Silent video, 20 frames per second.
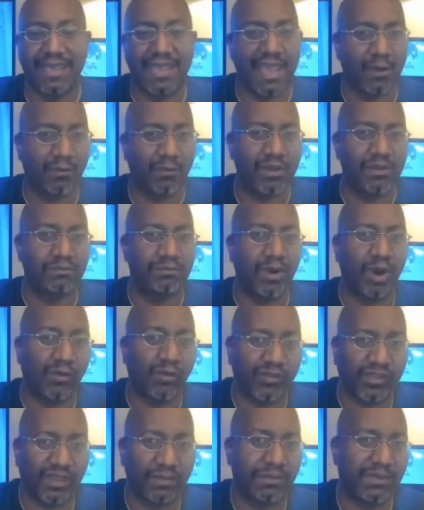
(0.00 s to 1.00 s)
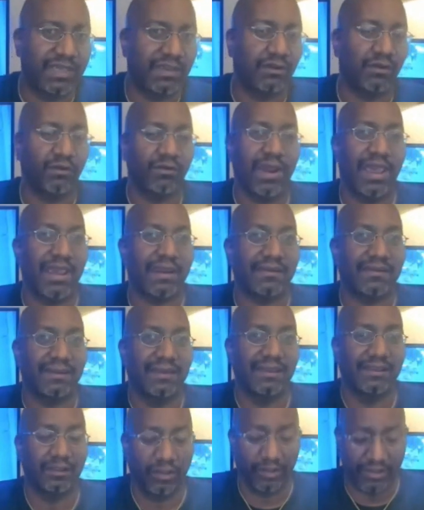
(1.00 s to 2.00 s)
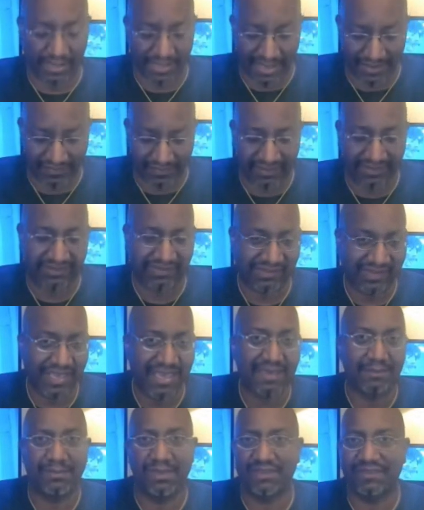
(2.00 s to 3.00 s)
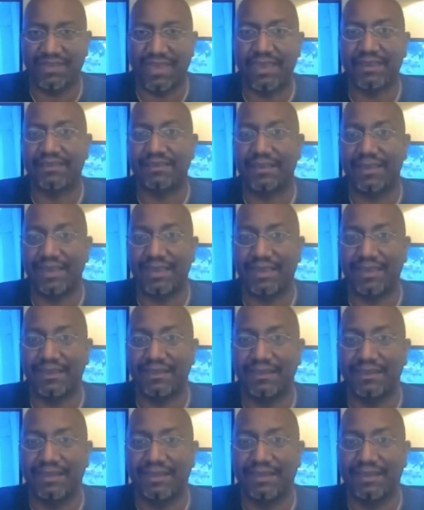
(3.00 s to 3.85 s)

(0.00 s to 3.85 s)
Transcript: and we both can be correct, looking at the same exact thing.